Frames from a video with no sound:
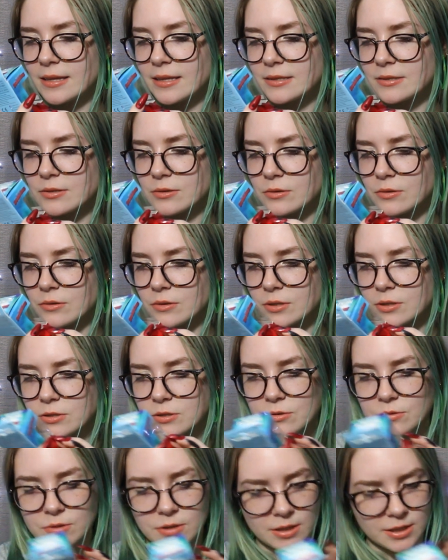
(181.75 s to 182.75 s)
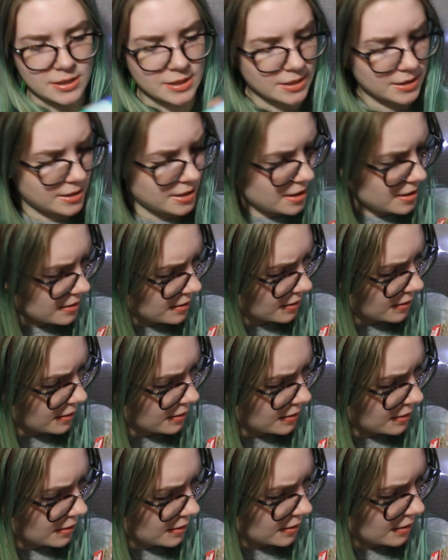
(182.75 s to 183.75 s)
little toothless. Is he
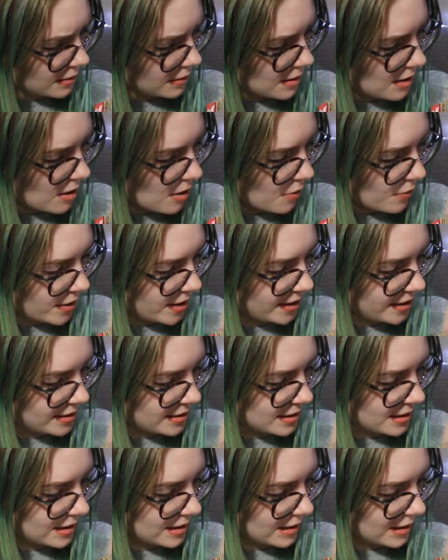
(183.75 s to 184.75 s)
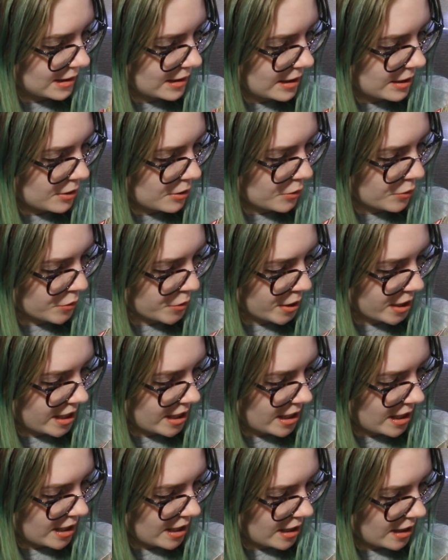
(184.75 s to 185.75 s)
Oh, he's
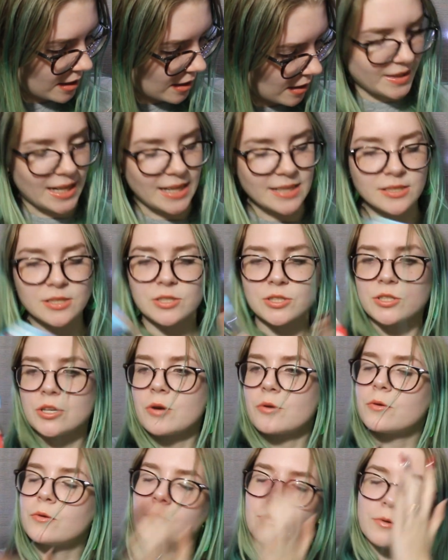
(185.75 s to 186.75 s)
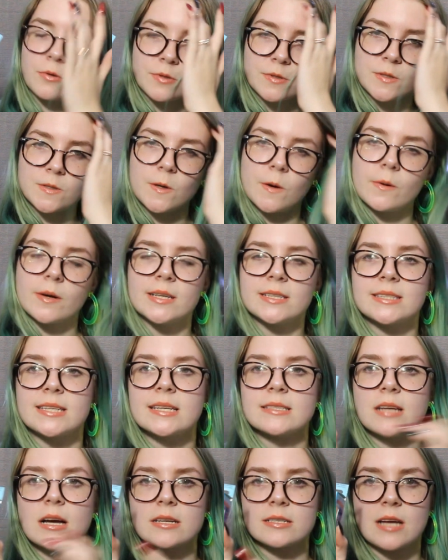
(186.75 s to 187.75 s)
glittery. That's so cool. So it
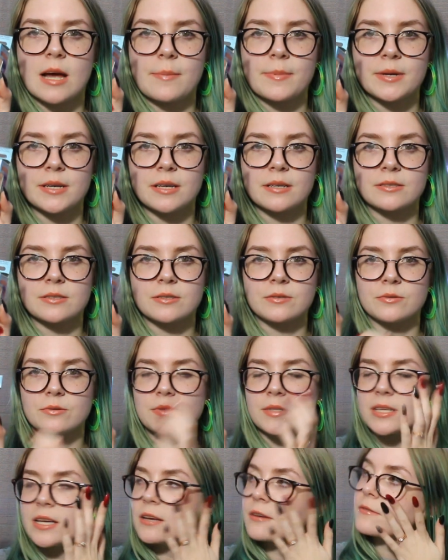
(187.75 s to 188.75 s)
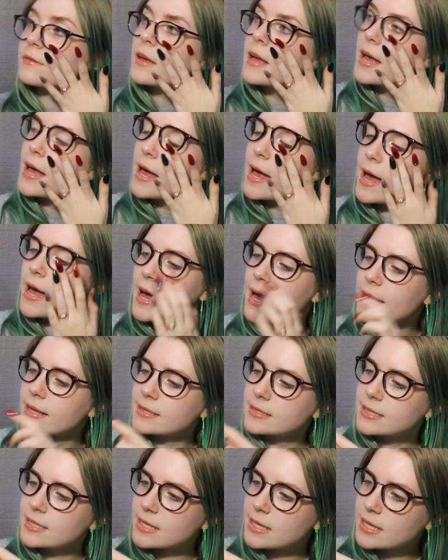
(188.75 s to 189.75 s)
says Hot Topic exclusive
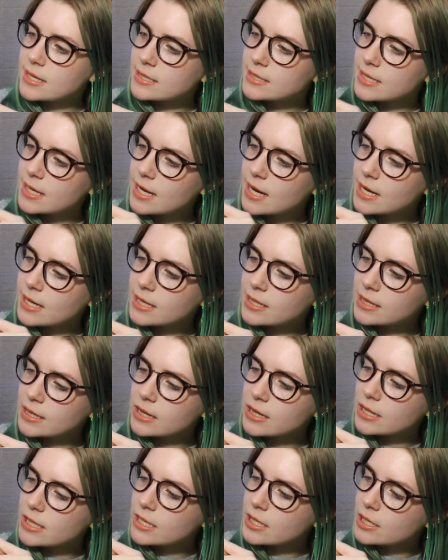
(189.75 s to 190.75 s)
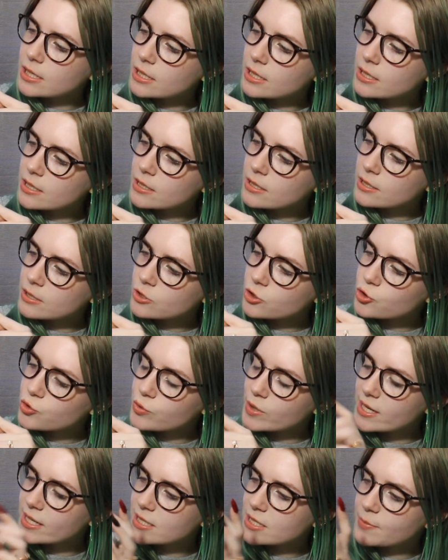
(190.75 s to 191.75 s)
and he's like a clear,
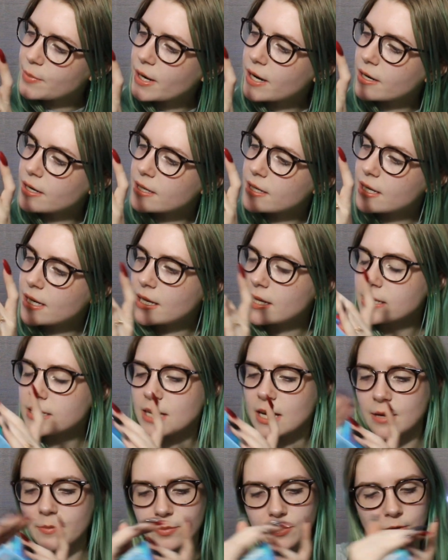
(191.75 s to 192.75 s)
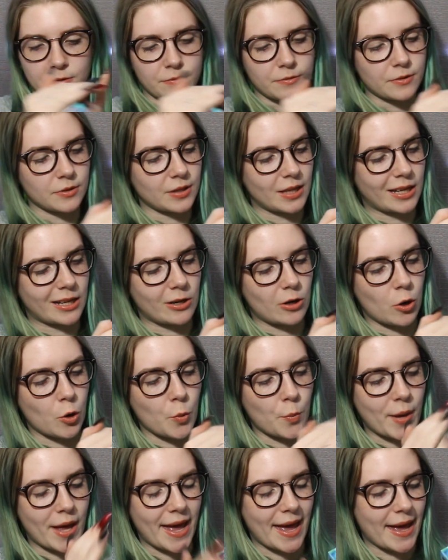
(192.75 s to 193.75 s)
transparent type of, or like an
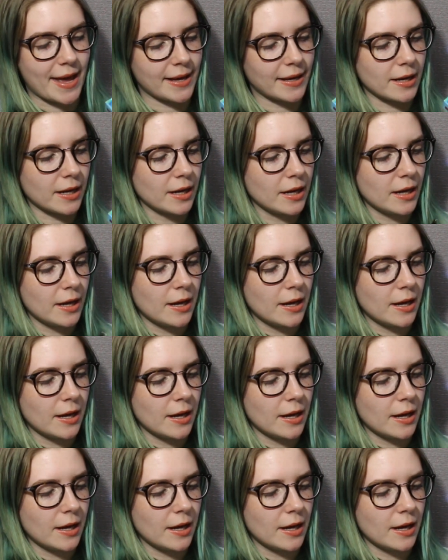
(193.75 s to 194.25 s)
opaque